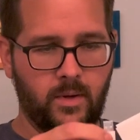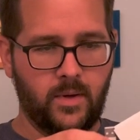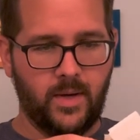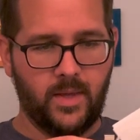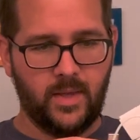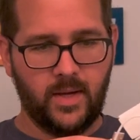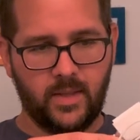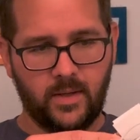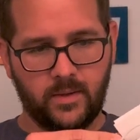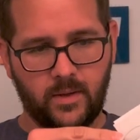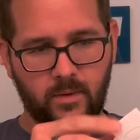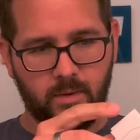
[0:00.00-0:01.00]
I think
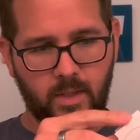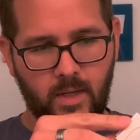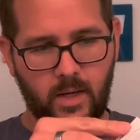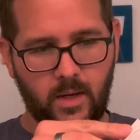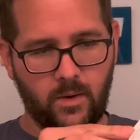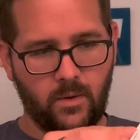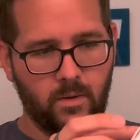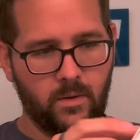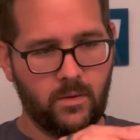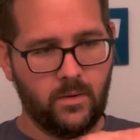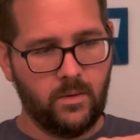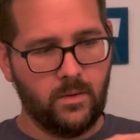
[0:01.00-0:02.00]
this goes in here,
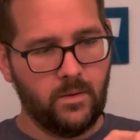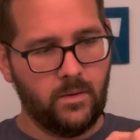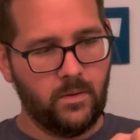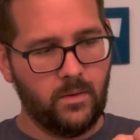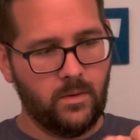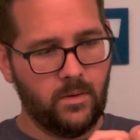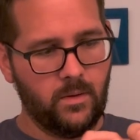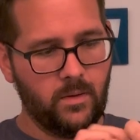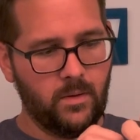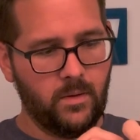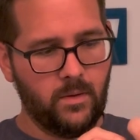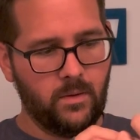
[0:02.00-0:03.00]

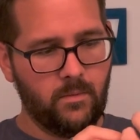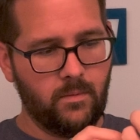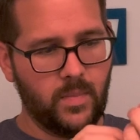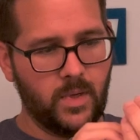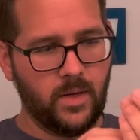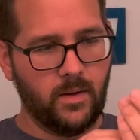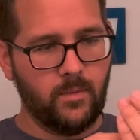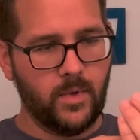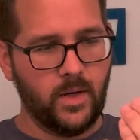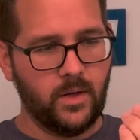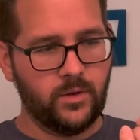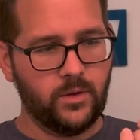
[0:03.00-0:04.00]
but I'm
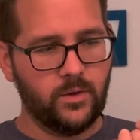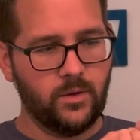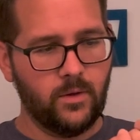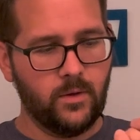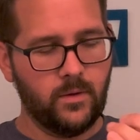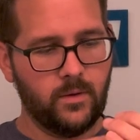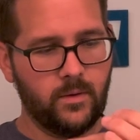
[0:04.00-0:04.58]
not sure.